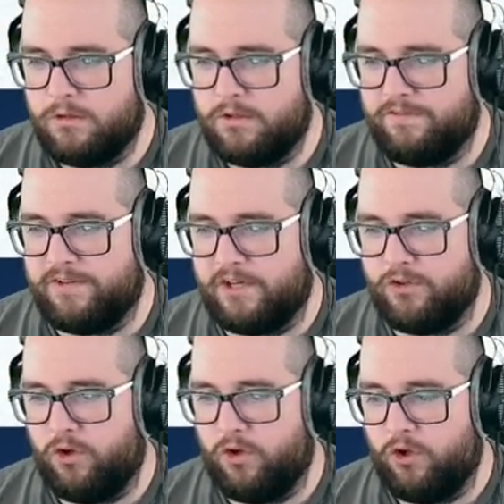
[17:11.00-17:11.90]
You found the
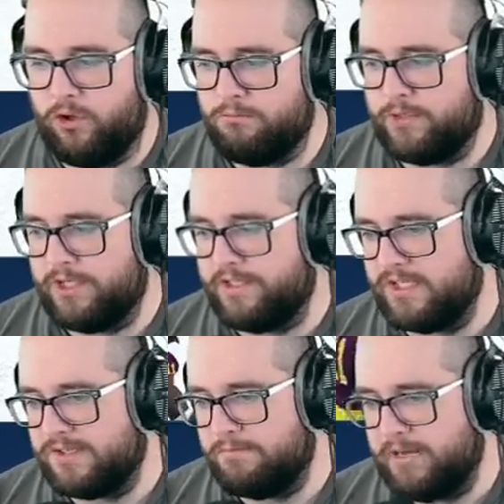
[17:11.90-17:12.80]
hole, but it
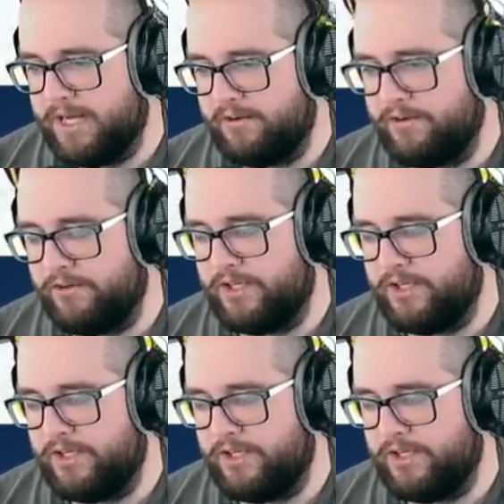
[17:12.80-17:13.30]
doesn't matter.